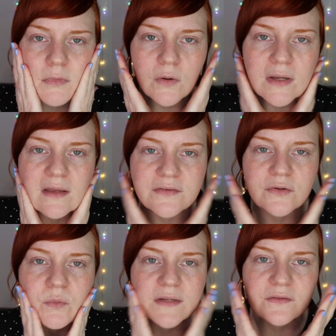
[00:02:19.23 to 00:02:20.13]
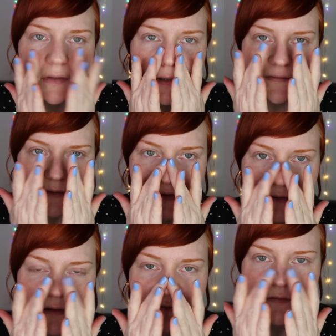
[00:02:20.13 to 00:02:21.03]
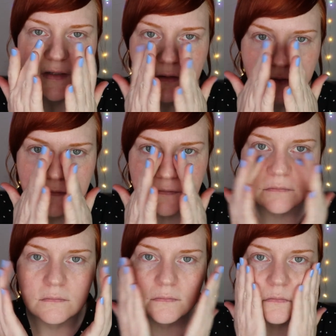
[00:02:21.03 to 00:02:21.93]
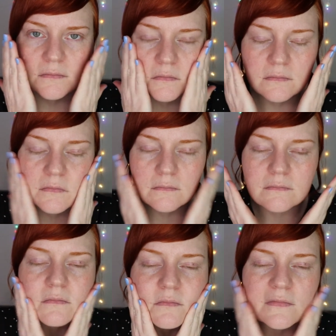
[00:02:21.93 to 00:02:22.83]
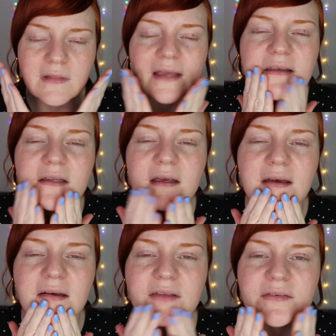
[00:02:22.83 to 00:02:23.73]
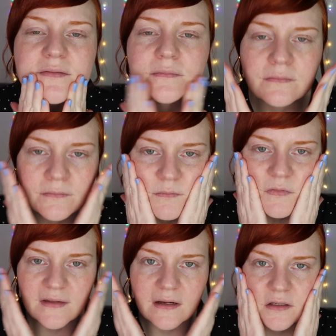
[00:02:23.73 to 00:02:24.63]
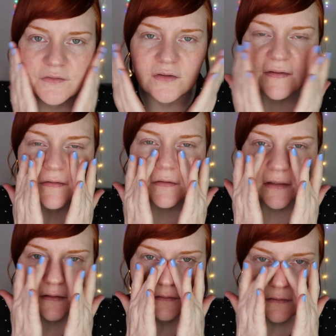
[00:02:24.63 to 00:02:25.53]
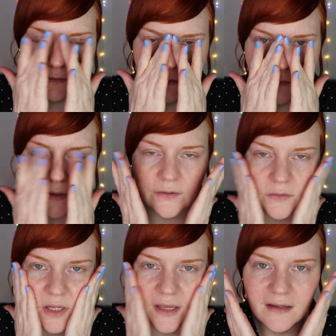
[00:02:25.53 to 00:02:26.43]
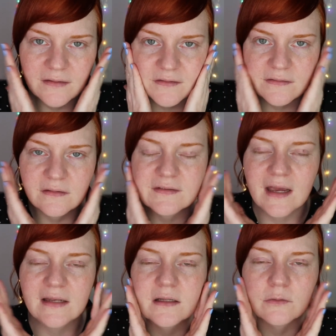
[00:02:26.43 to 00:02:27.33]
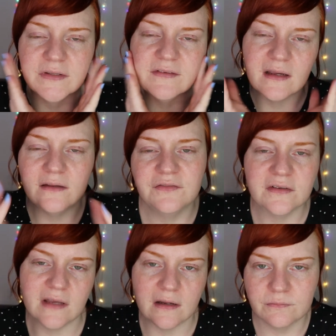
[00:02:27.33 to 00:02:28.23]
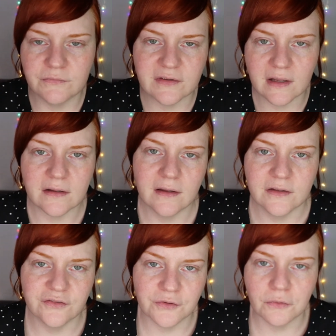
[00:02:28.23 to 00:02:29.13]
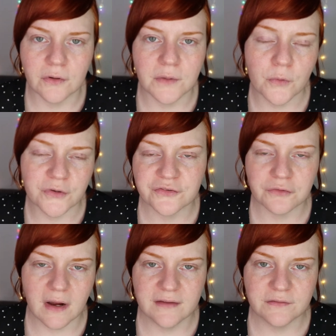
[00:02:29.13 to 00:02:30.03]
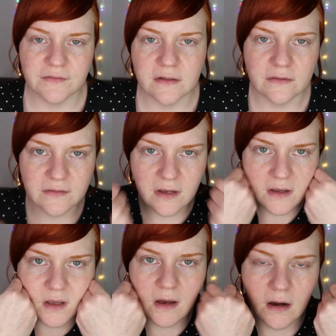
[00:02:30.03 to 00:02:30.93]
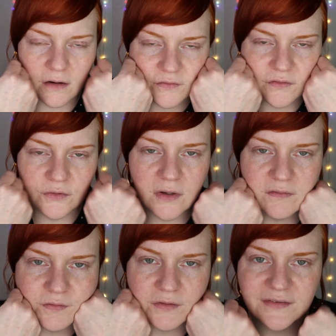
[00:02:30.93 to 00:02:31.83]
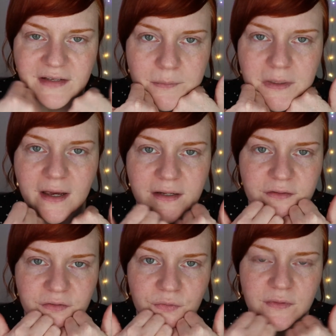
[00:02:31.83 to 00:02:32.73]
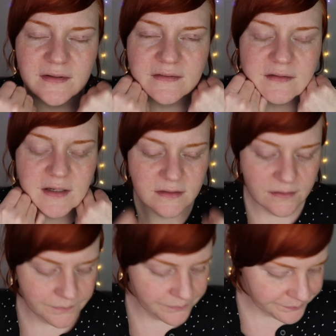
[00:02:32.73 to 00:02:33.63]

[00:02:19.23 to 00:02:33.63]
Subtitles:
Okay, so it went on nicely. It feels like it has sunken into the skin quite okay. It's a tiny little bit tacky. It feels like, just like in general, a moisturizer feels after you have freshly applied it to the skin.